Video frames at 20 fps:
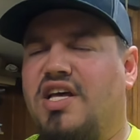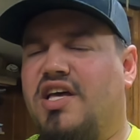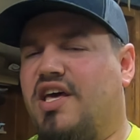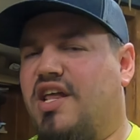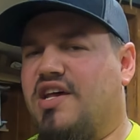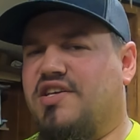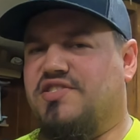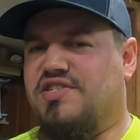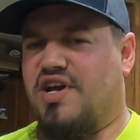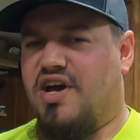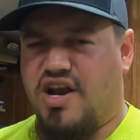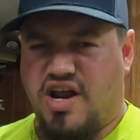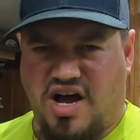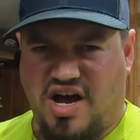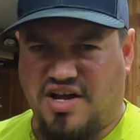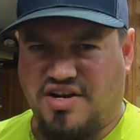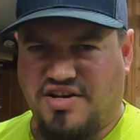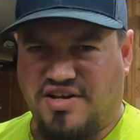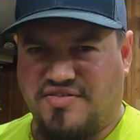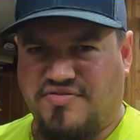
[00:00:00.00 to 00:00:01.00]
hasn't got
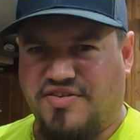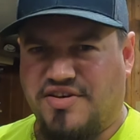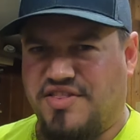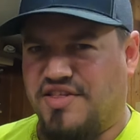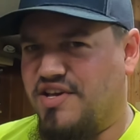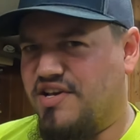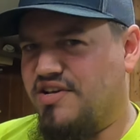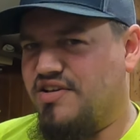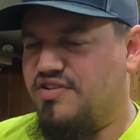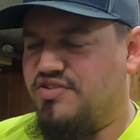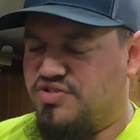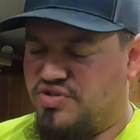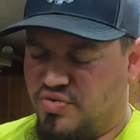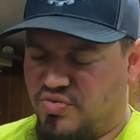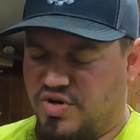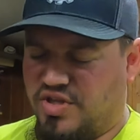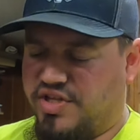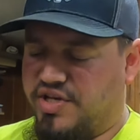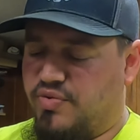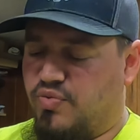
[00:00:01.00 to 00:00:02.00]
hot enough, I think, to
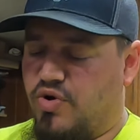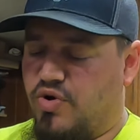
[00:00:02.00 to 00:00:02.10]
really